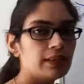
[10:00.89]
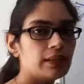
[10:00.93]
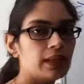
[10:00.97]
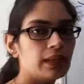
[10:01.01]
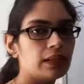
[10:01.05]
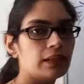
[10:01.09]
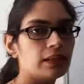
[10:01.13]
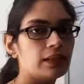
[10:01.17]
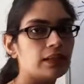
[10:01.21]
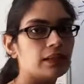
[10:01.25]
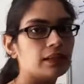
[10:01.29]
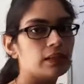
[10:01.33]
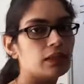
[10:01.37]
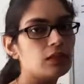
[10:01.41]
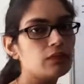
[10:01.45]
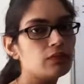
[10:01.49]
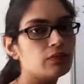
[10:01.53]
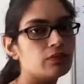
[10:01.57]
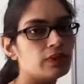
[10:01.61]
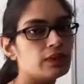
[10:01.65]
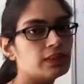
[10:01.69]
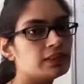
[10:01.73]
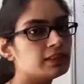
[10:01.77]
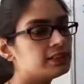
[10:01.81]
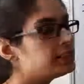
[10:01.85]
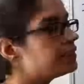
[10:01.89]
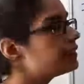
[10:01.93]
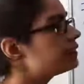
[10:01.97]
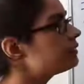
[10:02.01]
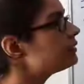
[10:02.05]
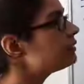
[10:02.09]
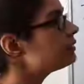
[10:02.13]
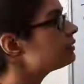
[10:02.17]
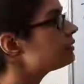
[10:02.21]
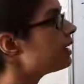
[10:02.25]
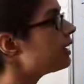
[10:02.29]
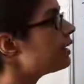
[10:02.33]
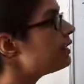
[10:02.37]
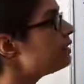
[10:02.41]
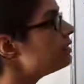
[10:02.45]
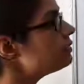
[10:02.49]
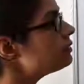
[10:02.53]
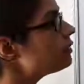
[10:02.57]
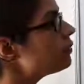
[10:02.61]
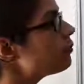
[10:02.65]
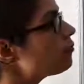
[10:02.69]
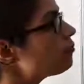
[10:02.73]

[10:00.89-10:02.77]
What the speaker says: done in a first exercise.